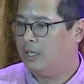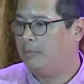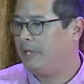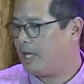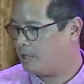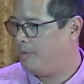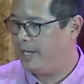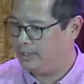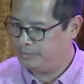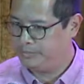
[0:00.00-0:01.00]
black
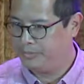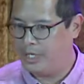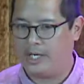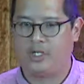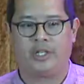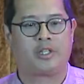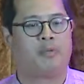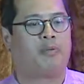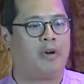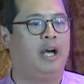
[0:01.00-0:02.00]
man, not just a
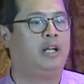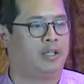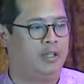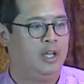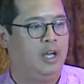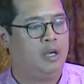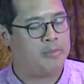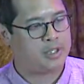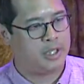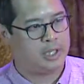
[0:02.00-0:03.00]
product of
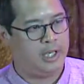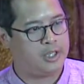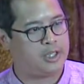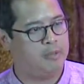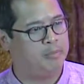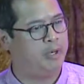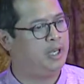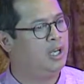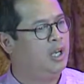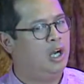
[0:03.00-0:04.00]
miscegenation, but
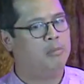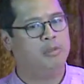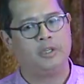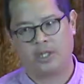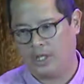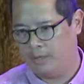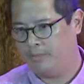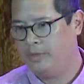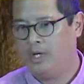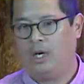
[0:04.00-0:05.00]
a Muslim,
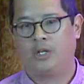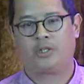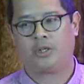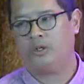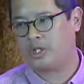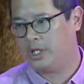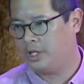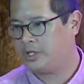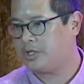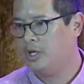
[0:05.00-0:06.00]
a
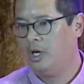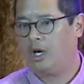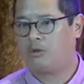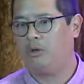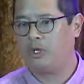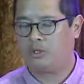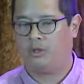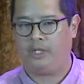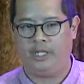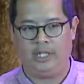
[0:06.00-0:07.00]
socialist, a
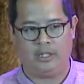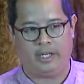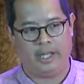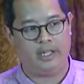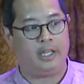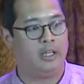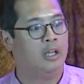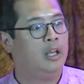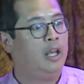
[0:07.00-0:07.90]
quote-unquote illegal alien,